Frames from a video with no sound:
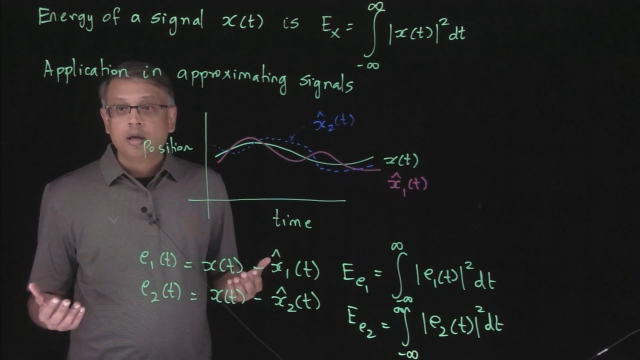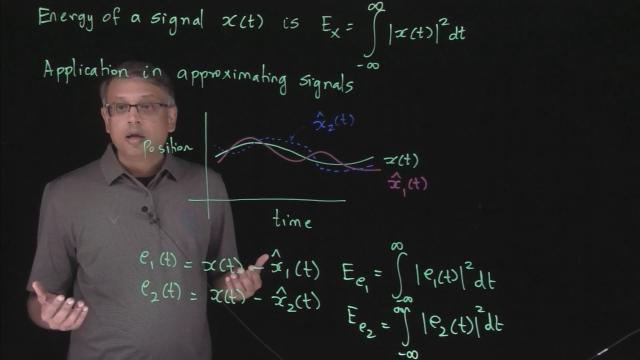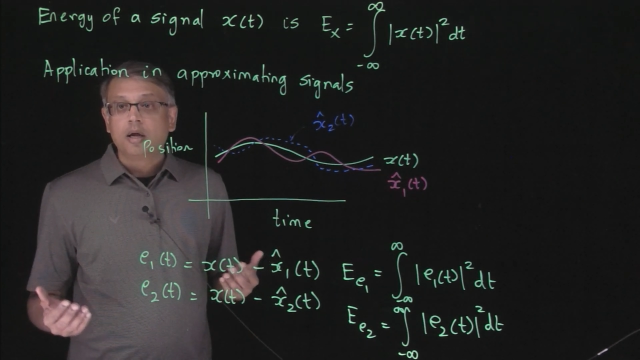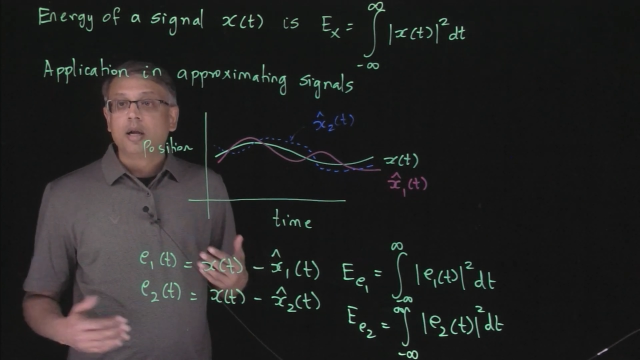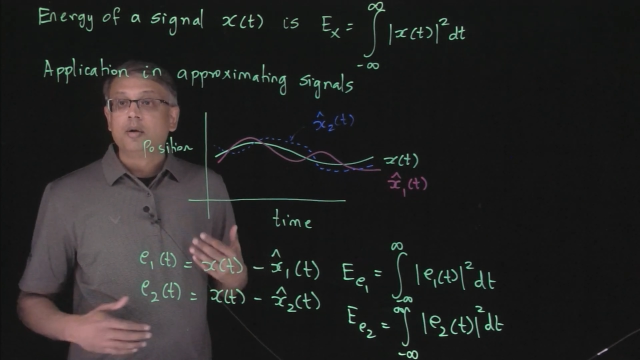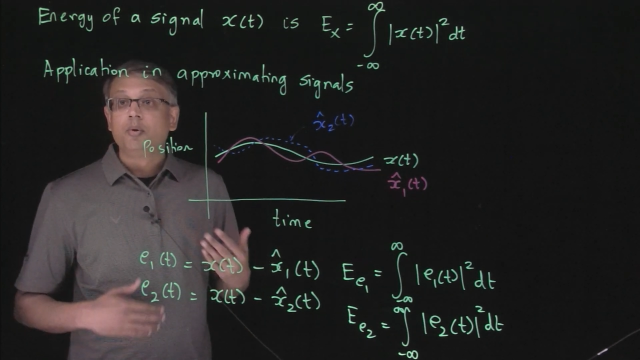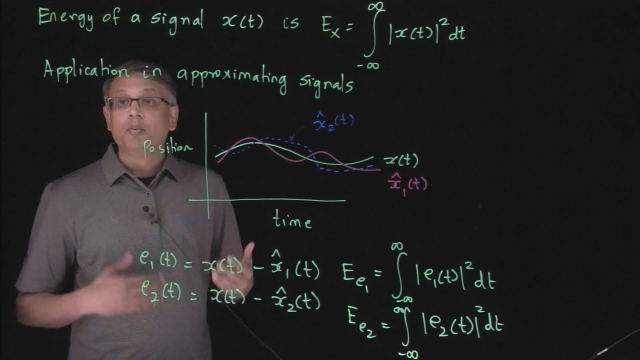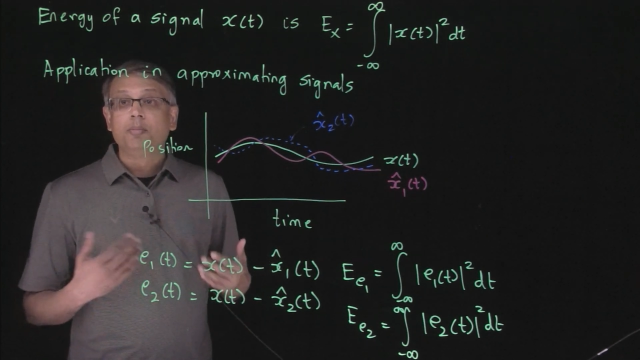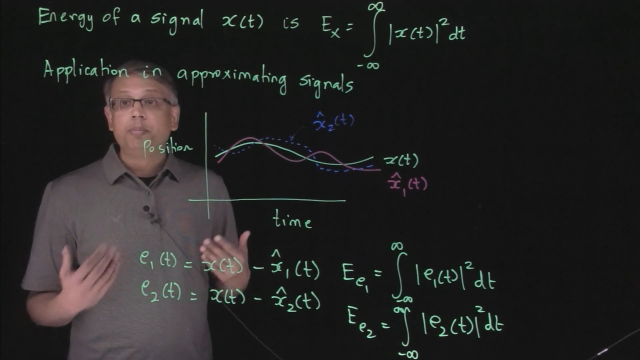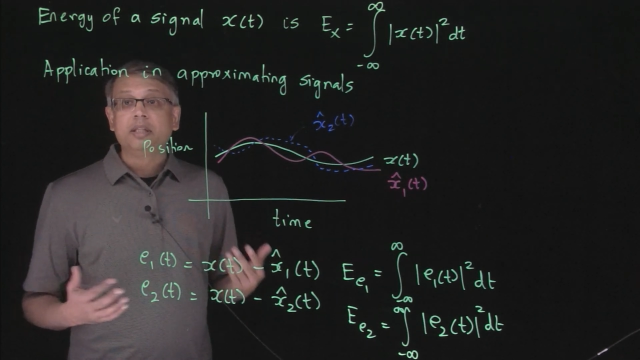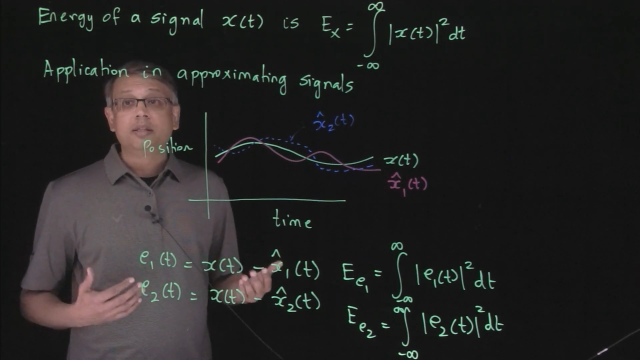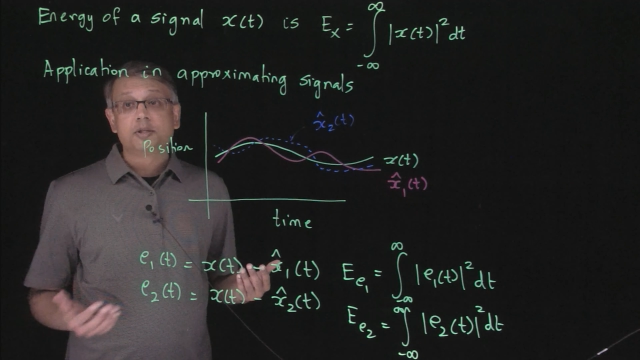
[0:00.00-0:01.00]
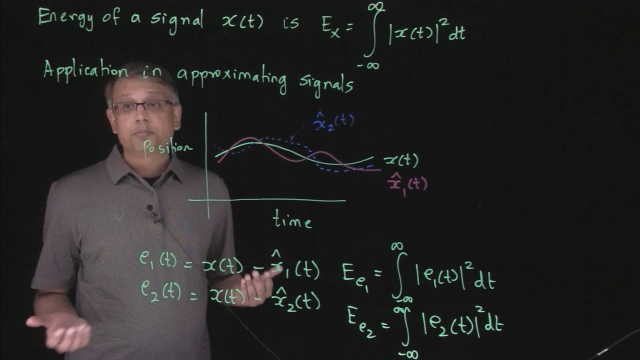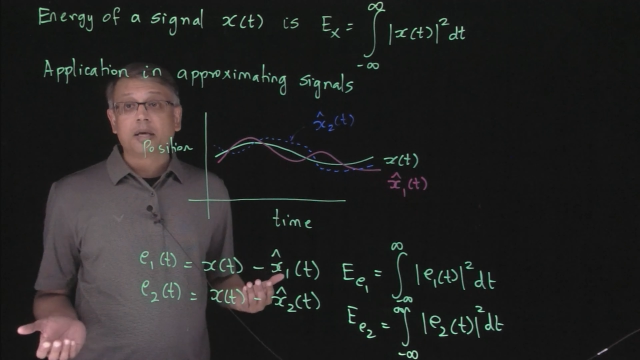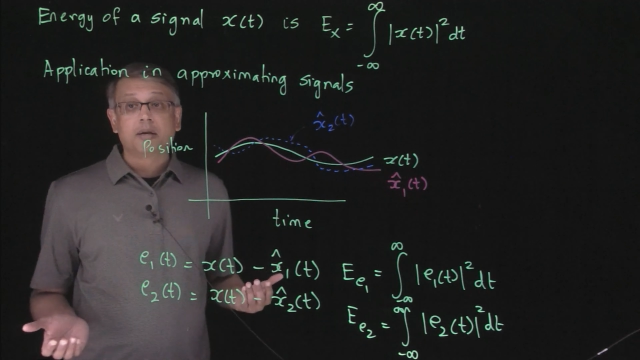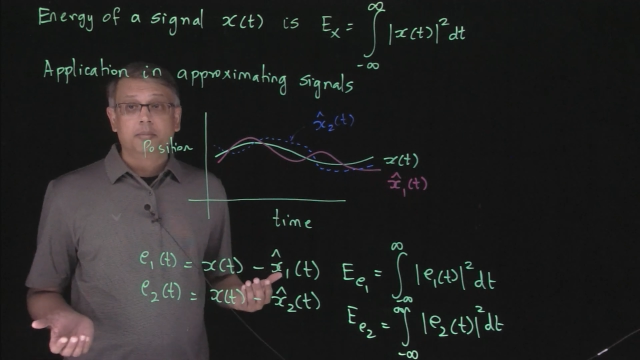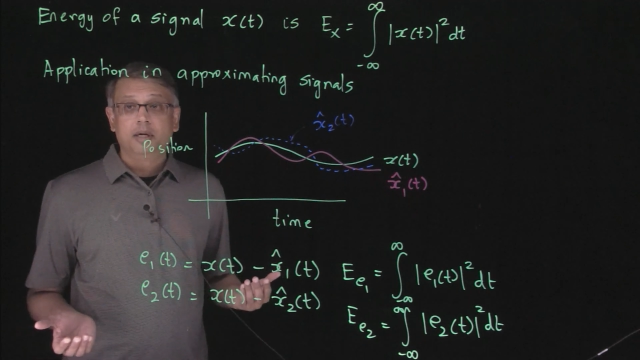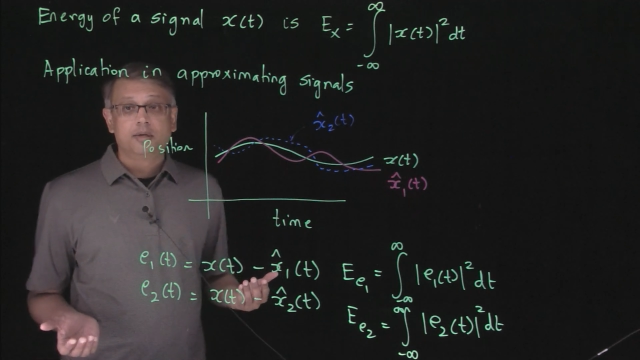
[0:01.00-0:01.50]
and we will pick these
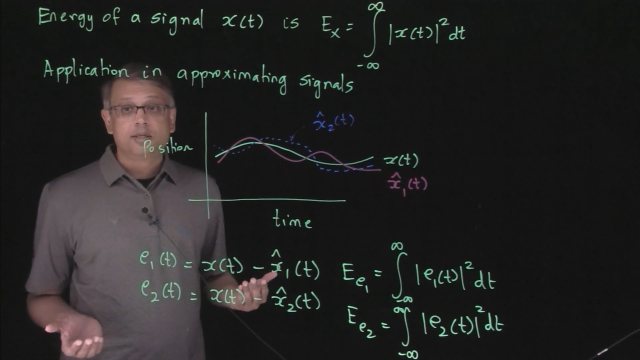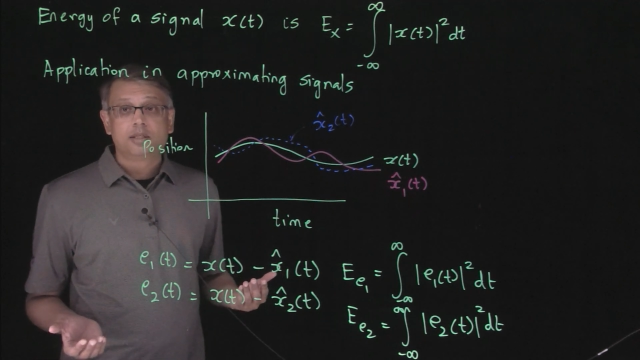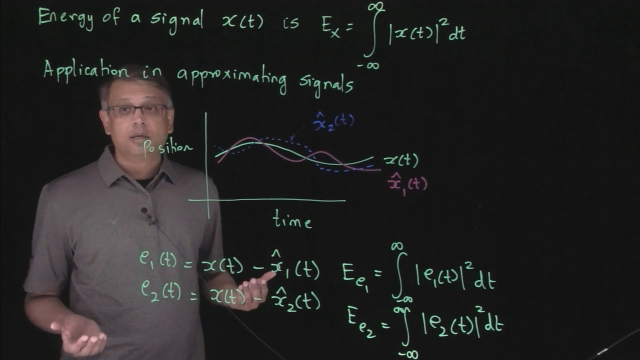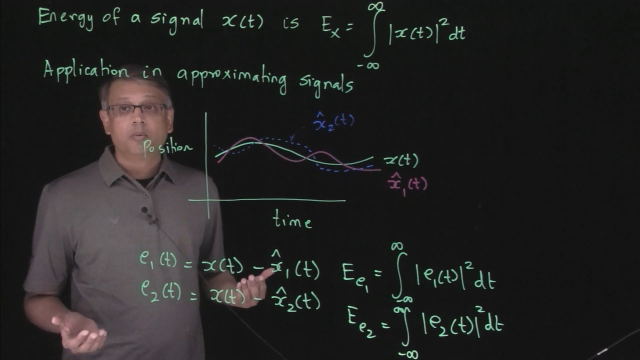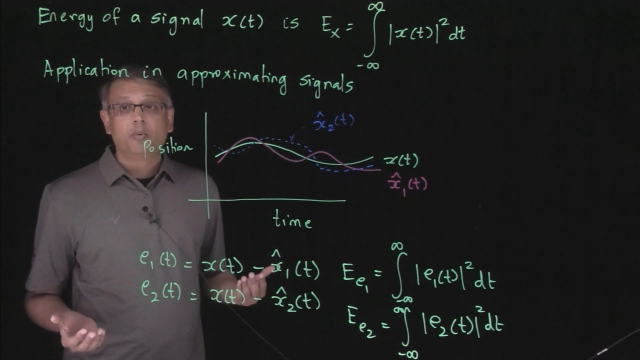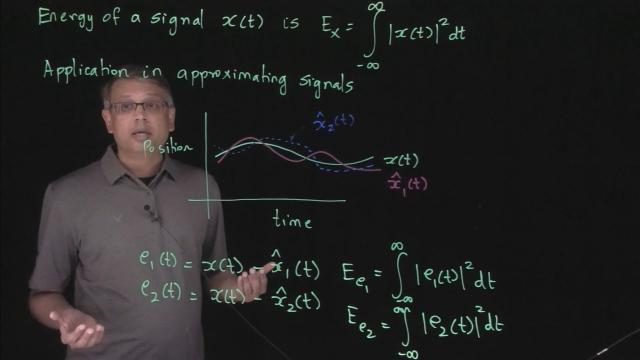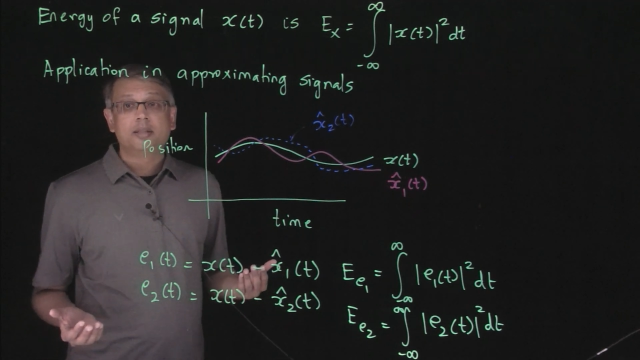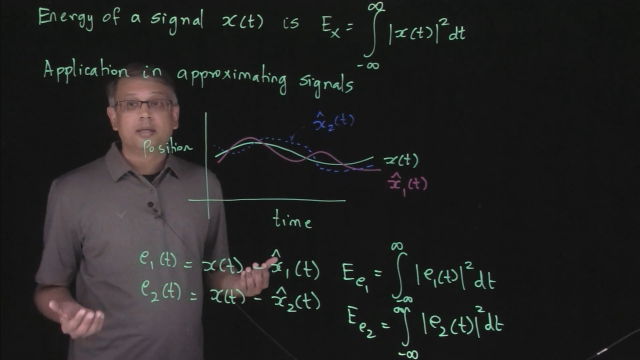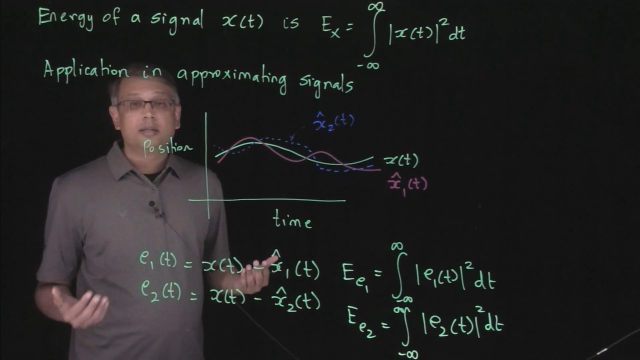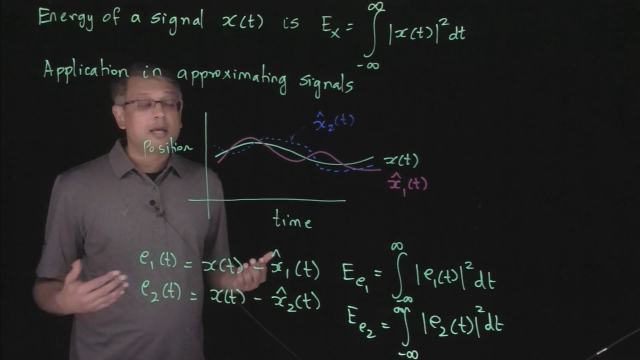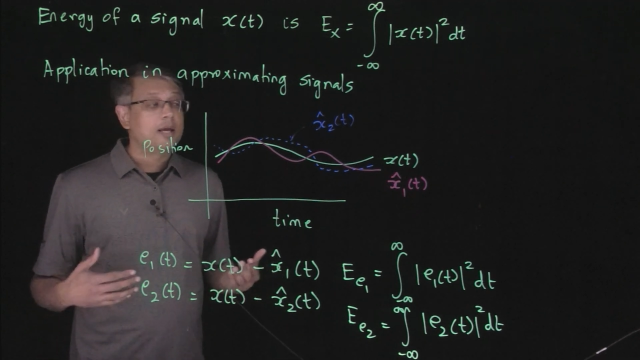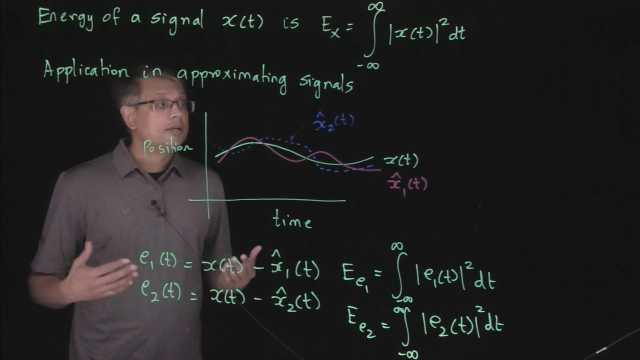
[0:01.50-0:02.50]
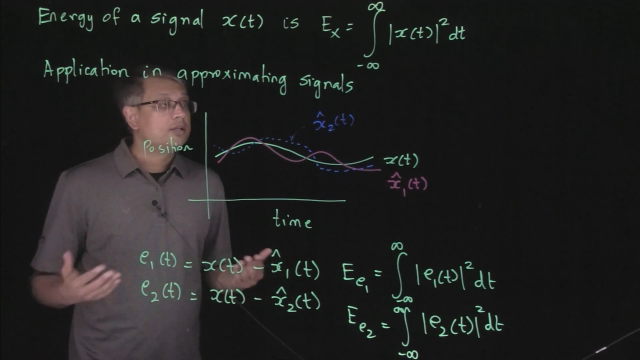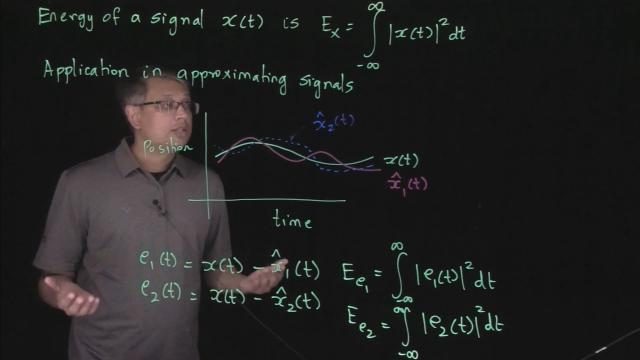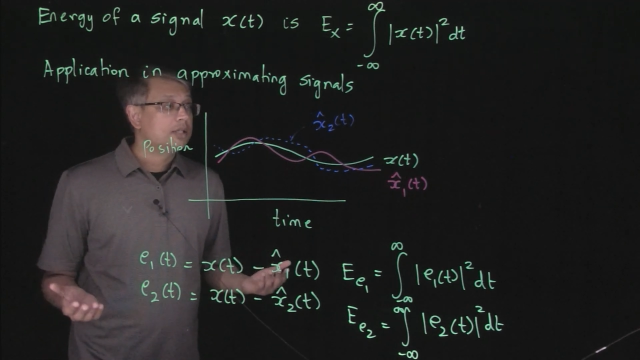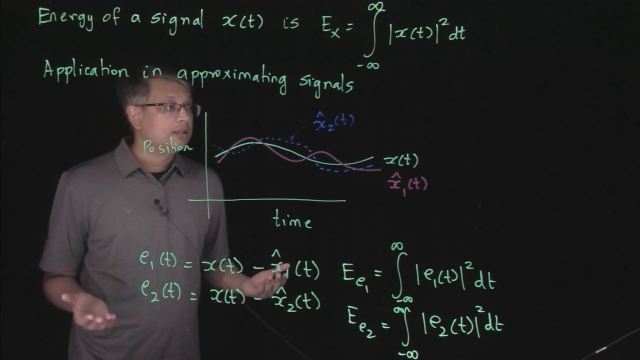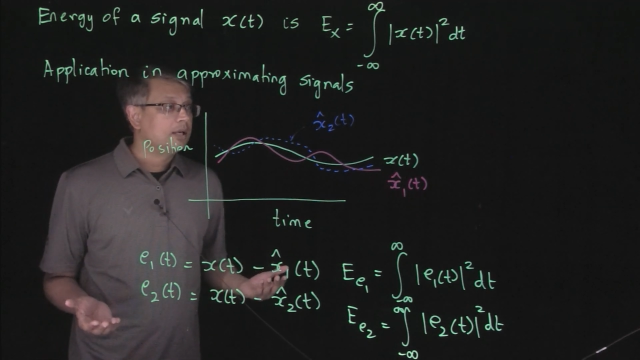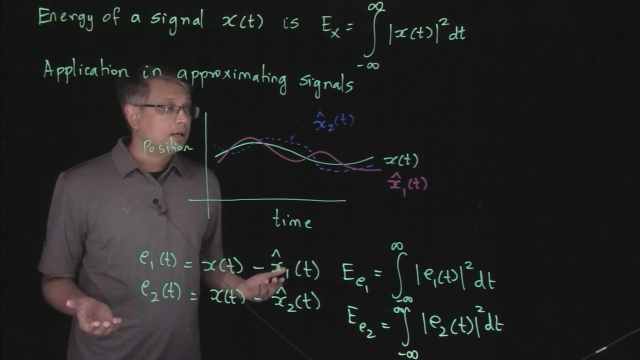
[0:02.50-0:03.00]
parameters in a way that the
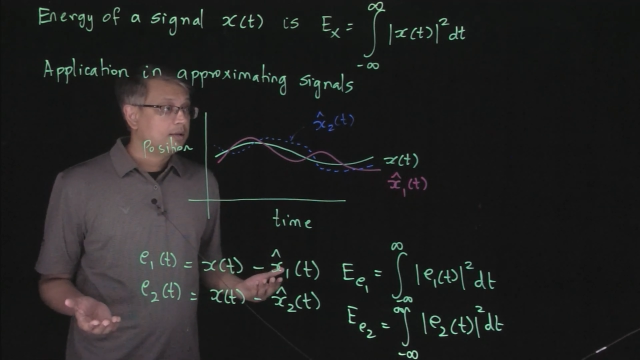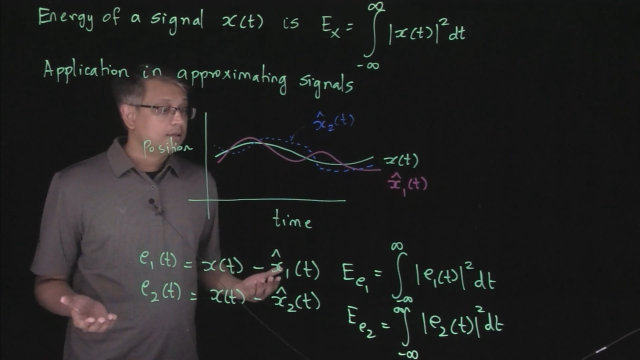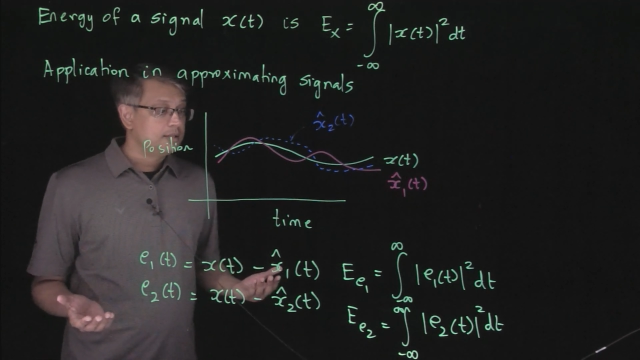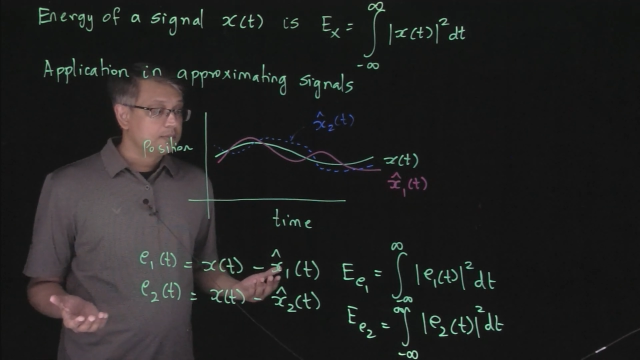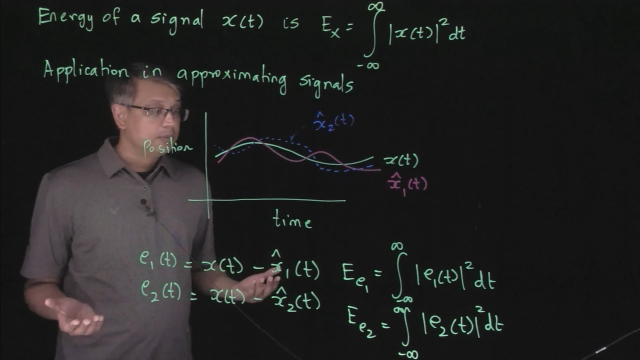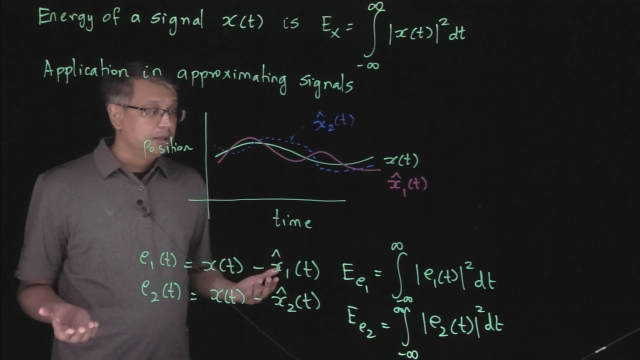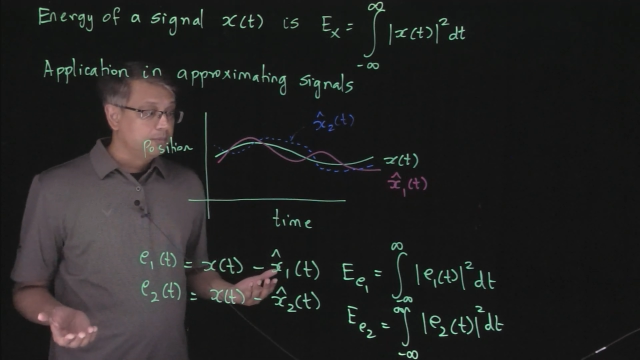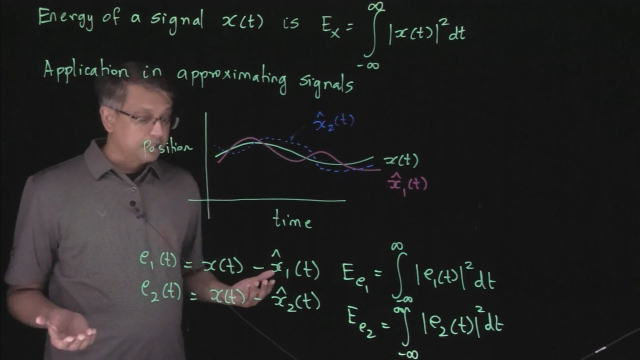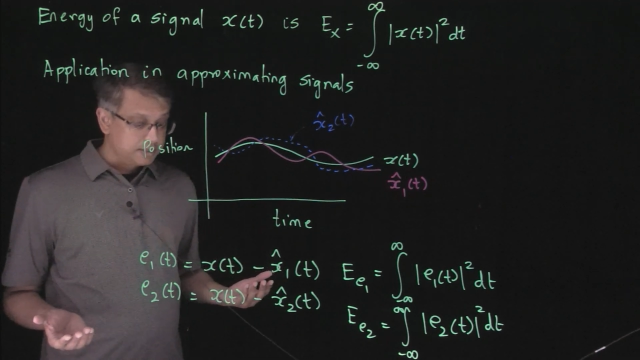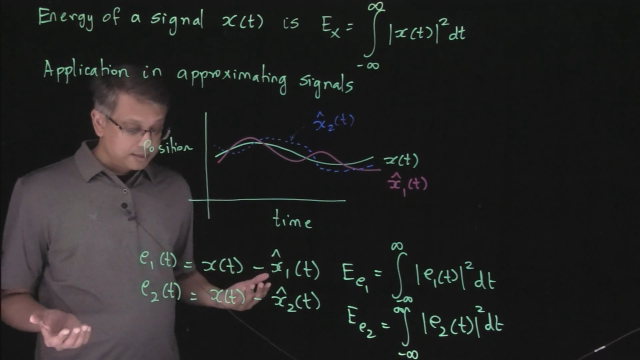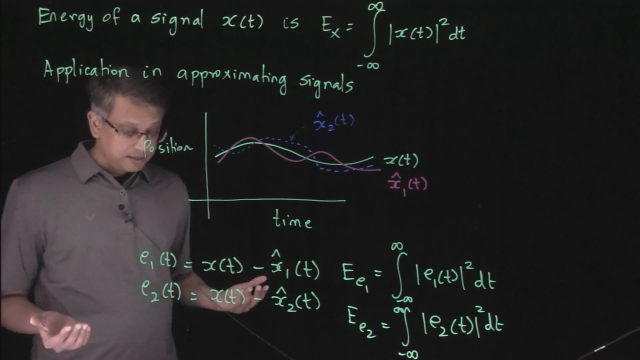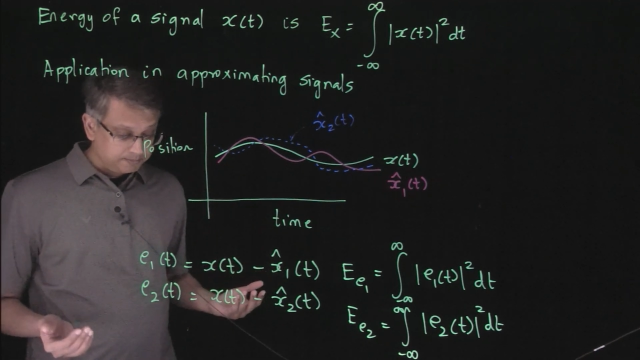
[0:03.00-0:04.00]
energy in the error is minimized.